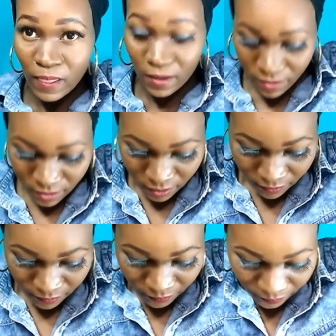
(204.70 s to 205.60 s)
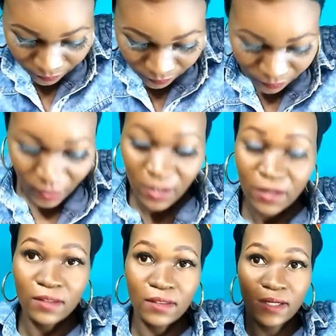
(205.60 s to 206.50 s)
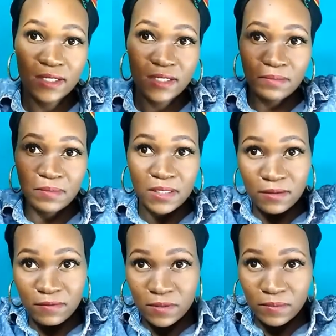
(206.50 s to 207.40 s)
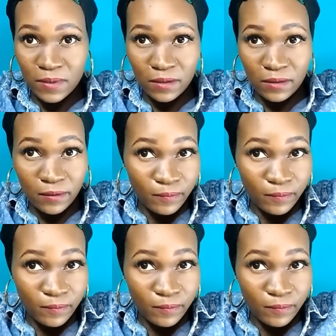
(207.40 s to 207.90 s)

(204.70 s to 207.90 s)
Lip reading: You see? Then I take my safety pin,